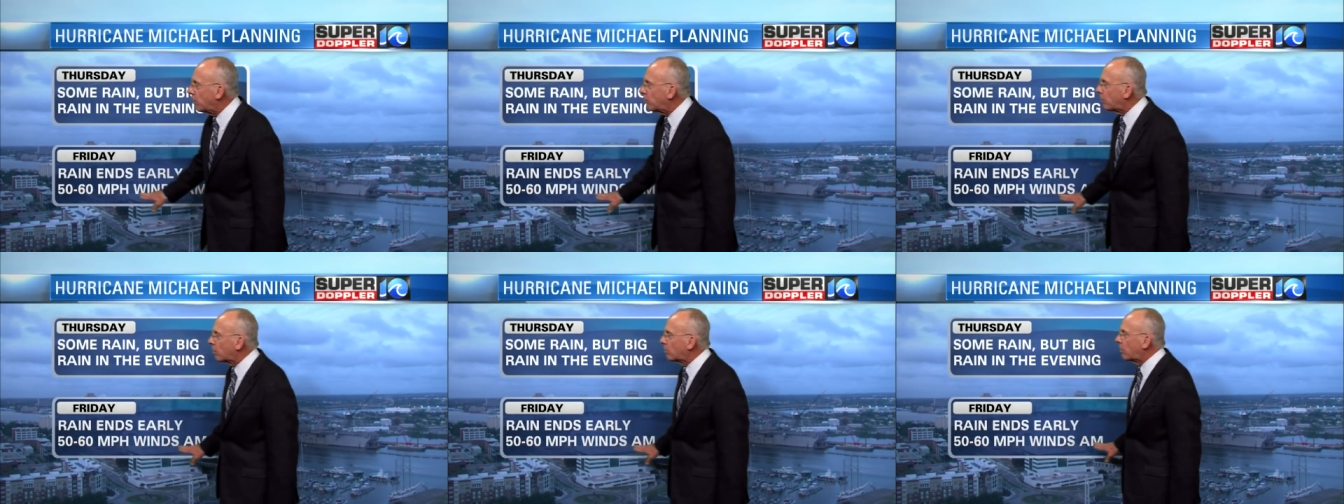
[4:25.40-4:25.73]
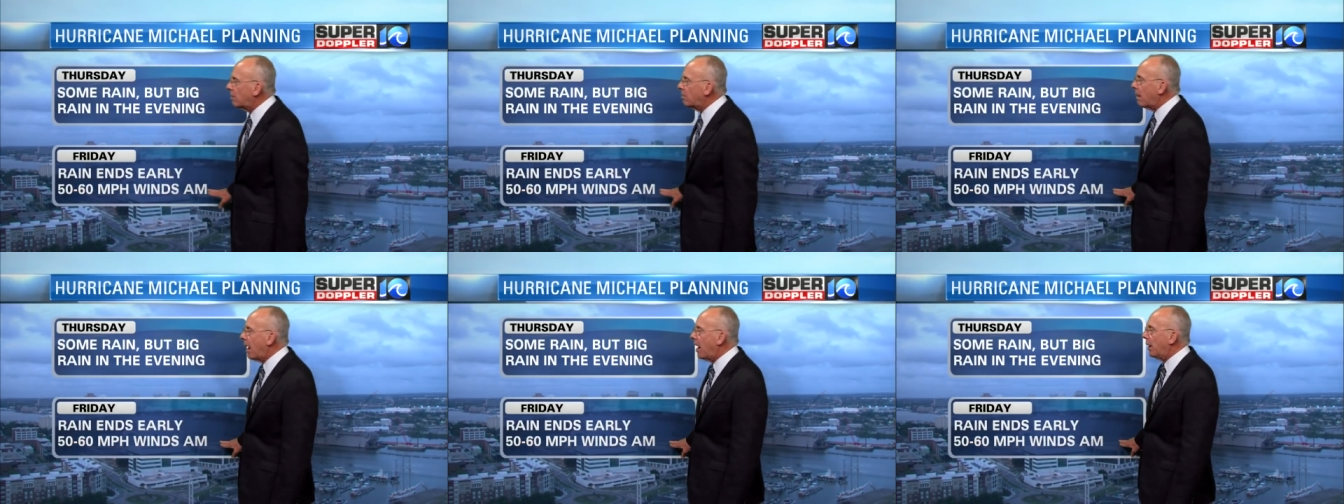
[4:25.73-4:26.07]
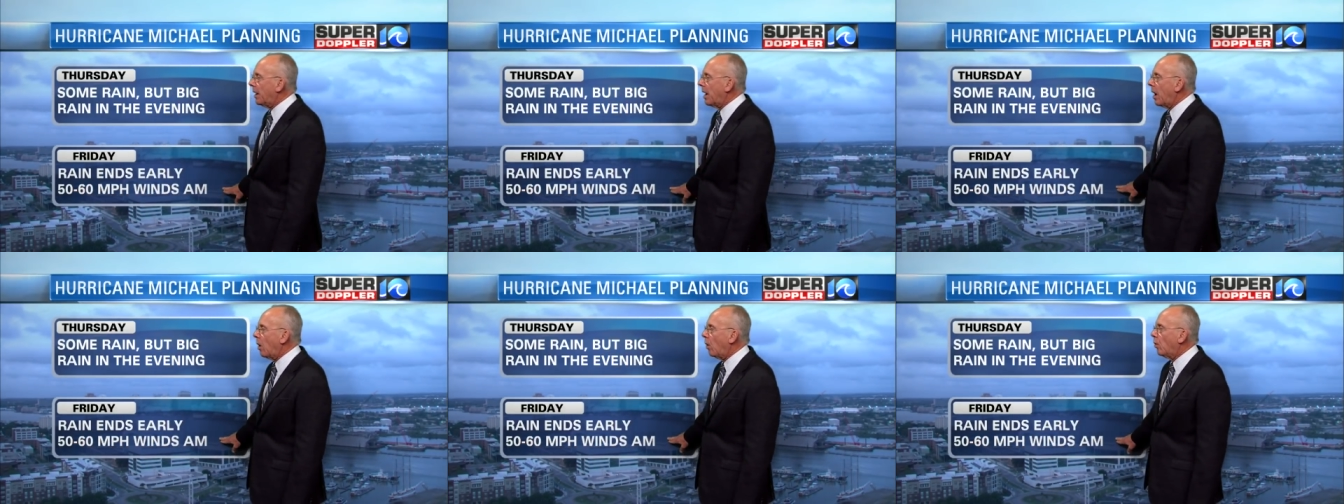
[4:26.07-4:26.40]
60 mile
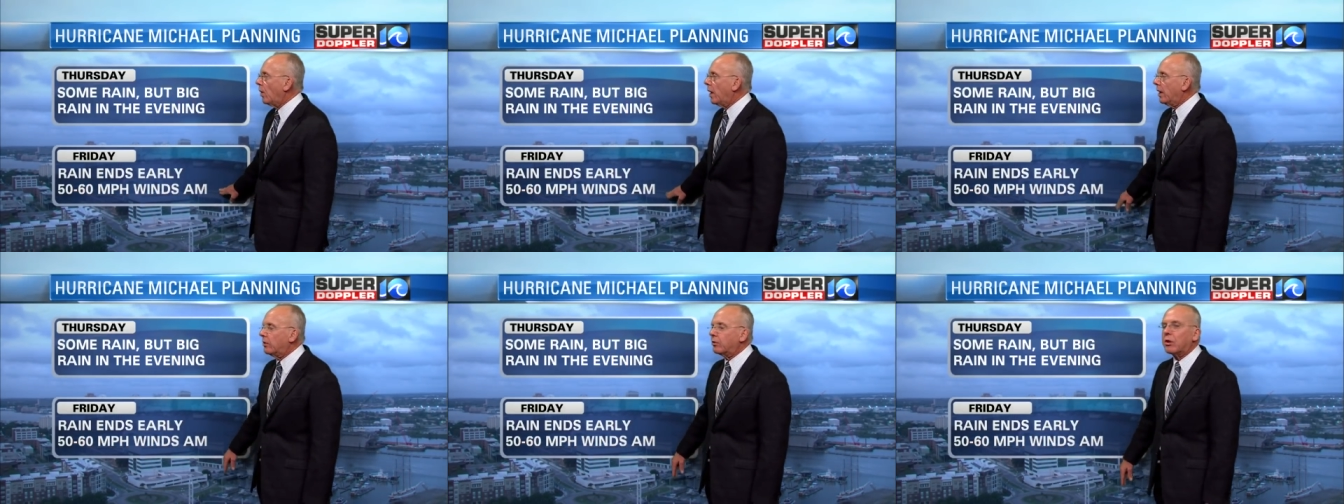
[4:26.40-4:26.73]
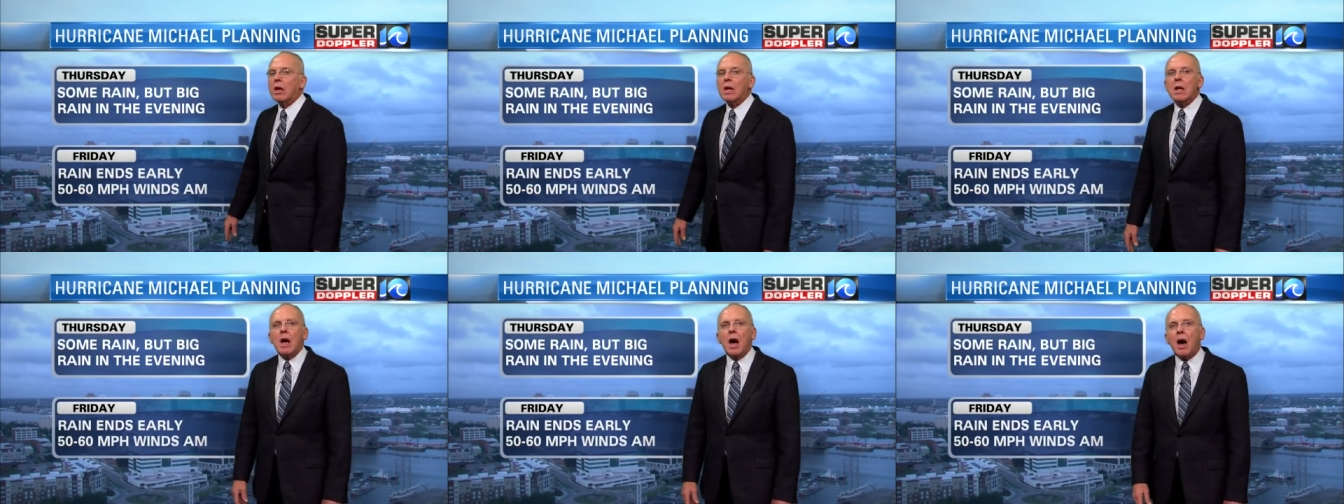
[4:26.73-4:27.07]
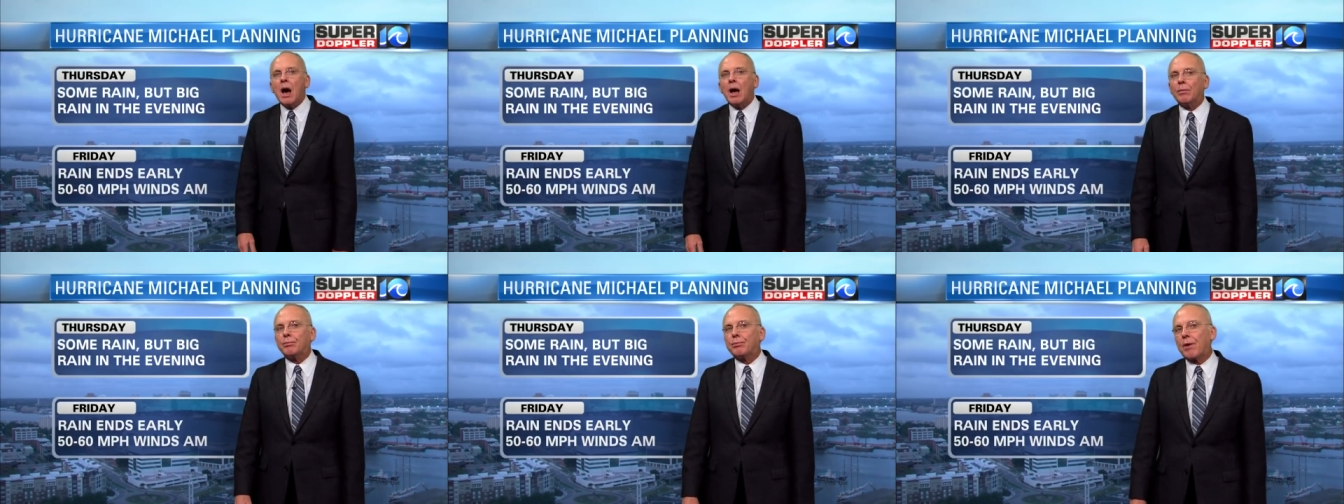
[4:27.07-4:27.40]
an hour winds
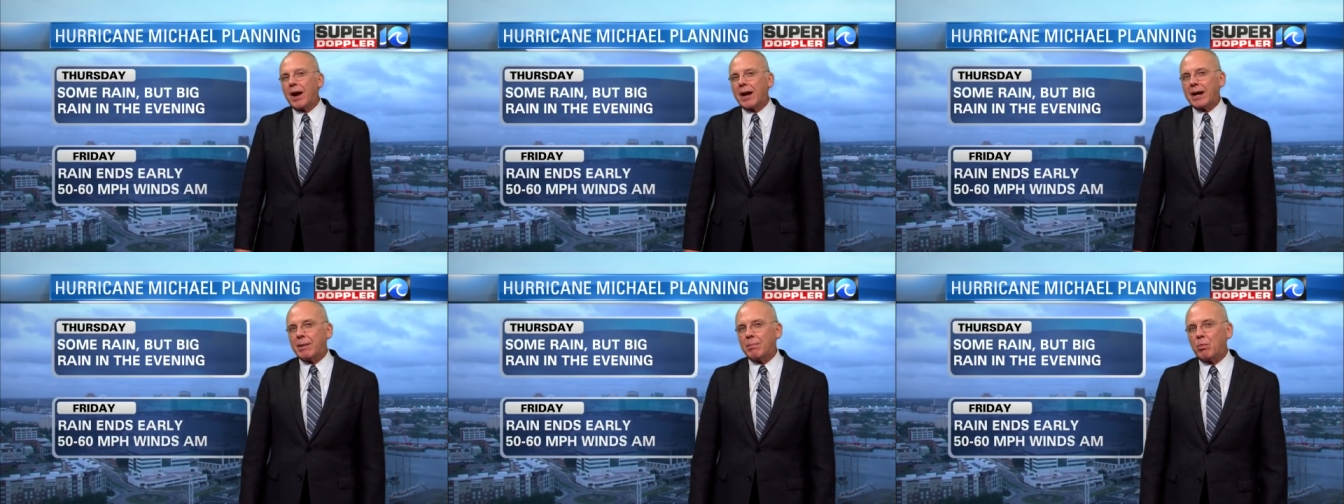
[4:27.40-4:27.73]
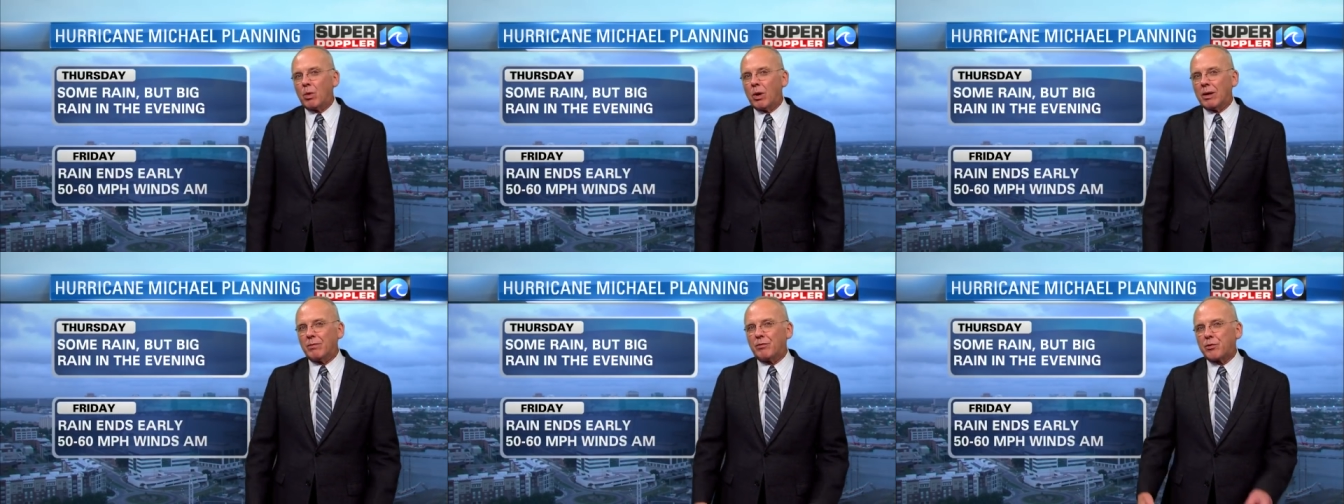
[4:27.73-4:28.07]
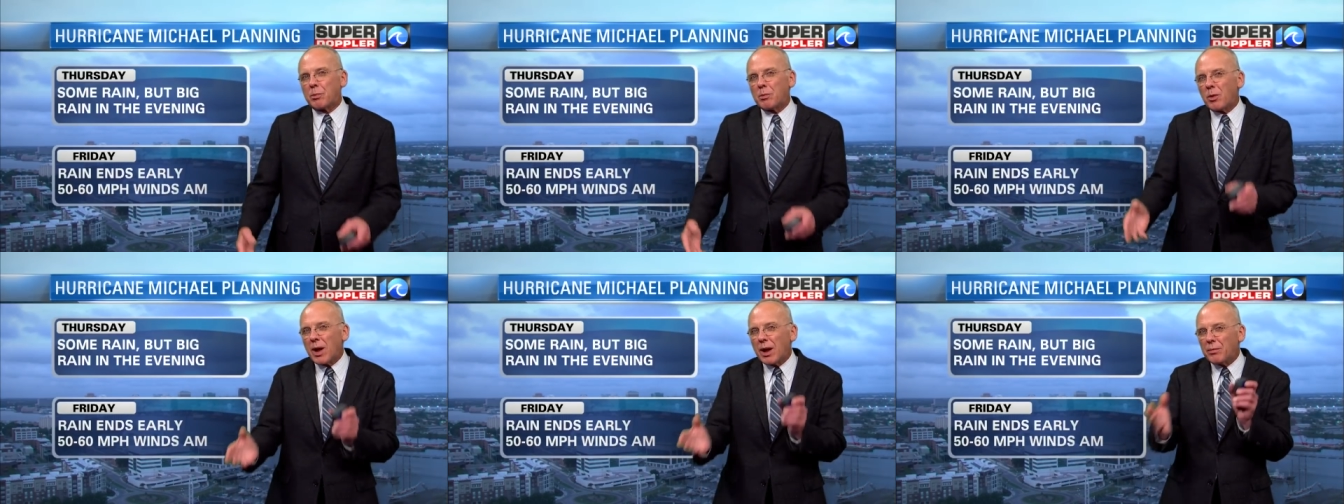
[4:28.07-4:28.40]
on Friday morning
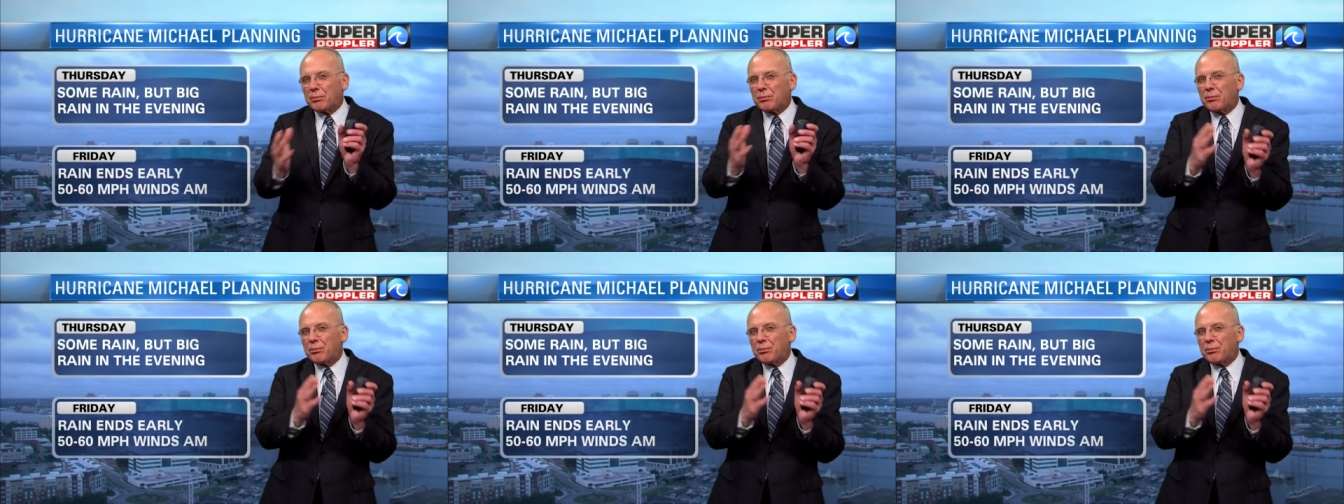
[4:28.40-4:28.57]
from around